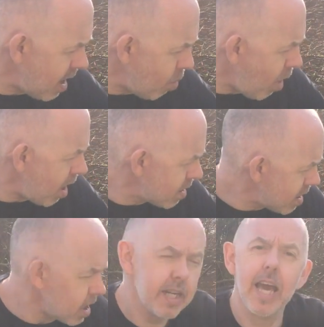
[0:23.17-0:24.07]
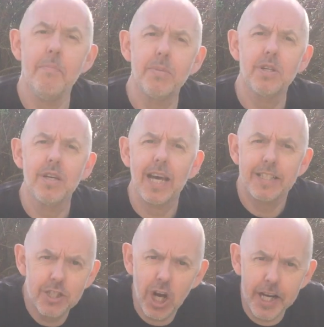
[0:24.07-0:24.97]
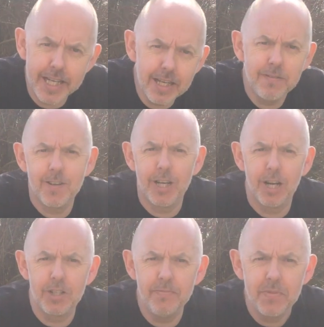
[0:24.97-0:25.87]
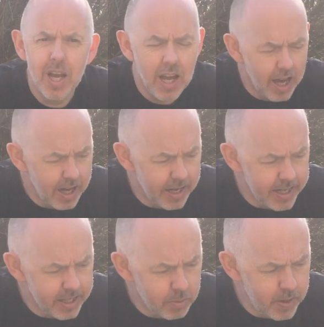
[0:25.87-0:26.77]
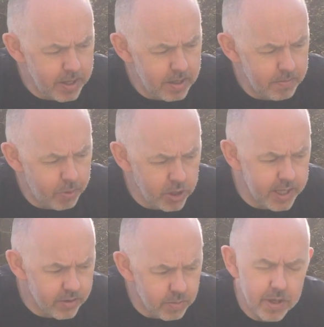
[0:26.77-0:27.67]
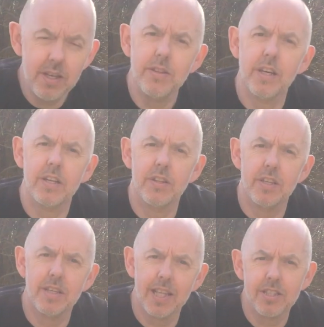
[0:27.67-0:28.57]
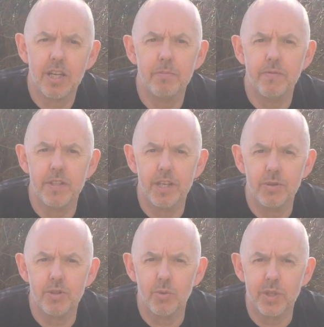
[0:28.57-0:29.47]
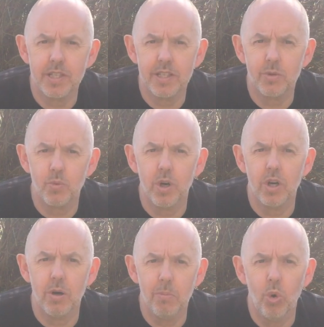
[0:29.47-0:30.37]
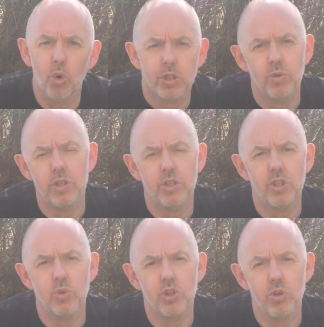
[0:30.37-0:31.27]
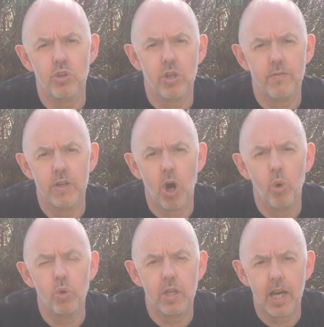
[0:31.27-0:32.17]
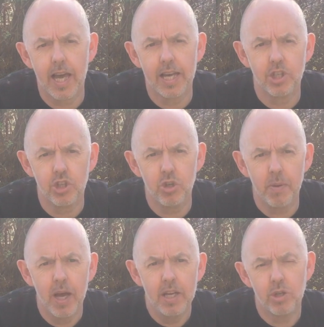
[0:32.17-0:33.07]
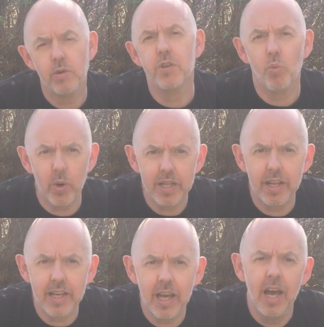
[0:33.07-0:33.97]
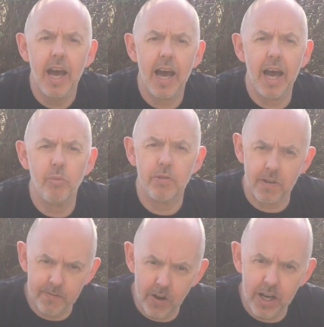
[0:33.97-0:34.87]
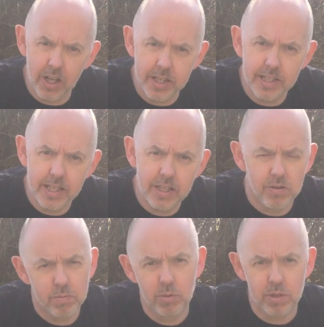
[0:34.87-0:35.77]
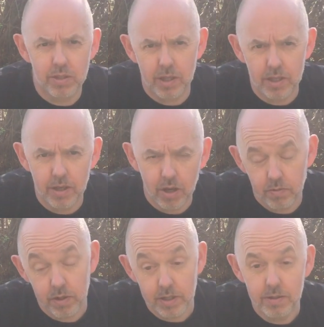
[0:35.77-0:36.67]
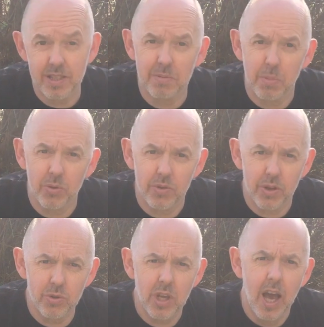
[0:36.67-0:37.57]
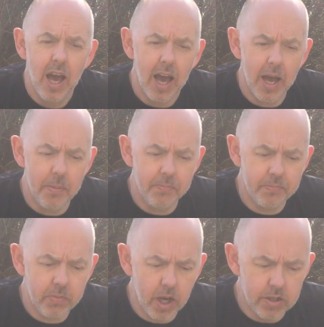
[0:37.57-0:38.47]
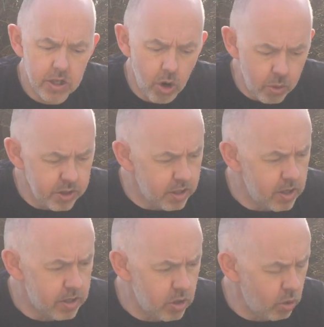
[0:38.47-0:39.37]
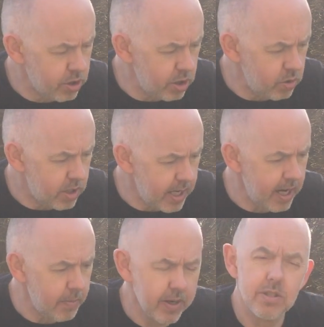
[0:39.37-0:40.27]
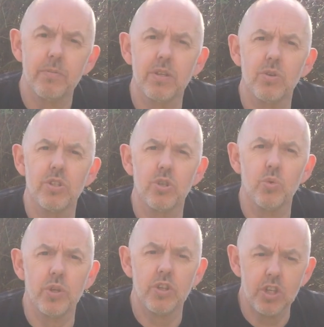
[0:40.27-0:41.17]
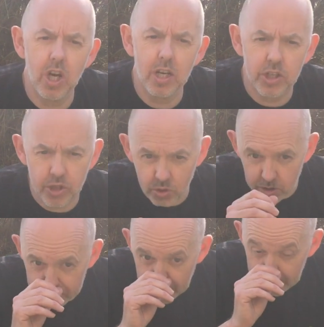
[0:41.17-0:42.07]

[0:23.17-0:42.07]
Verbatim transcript: uh, wild and unkempt and tiny front garden. Uh, it's been pointed out to me that the last couple of videos that we did were more suited to children of an older age group. So we've done whittling and we've done firelighting. You've probably, uh, hopefully, seen both of those. Um, so I wanted to talk to you today about something you can do with younger children,